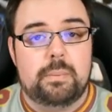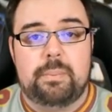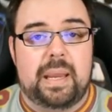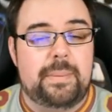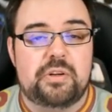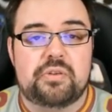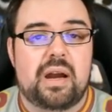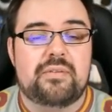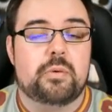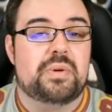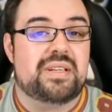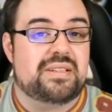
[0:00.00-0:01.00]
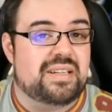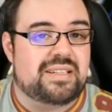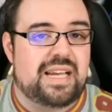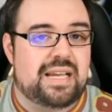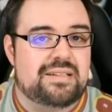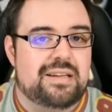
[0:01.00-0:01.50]
Baby Driver was a
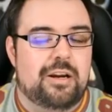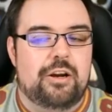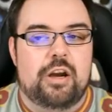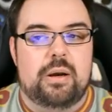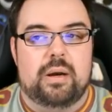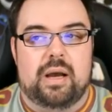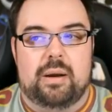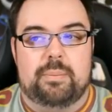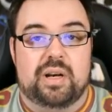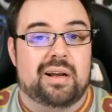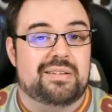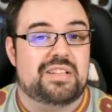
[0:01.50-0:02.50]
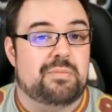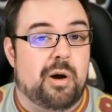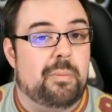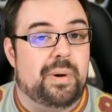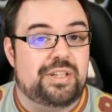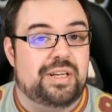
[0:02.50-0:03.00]
success, but on a
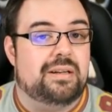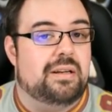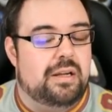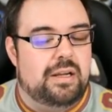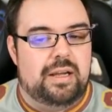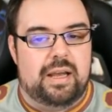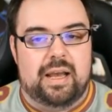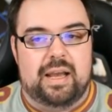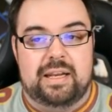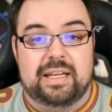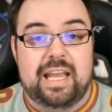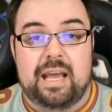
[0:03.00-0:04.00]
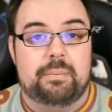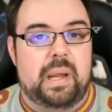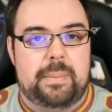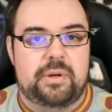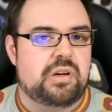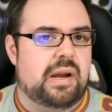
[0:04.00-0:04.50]
small budget. And again,
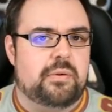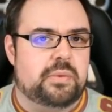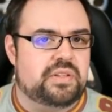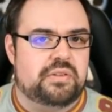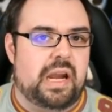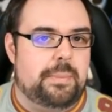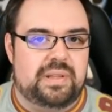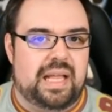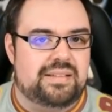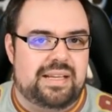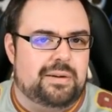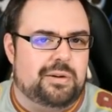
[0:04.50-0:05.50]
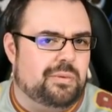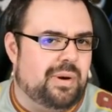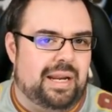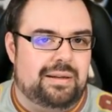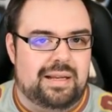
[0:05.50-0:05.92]
Baby Driver was great, but that's Edgar Wright.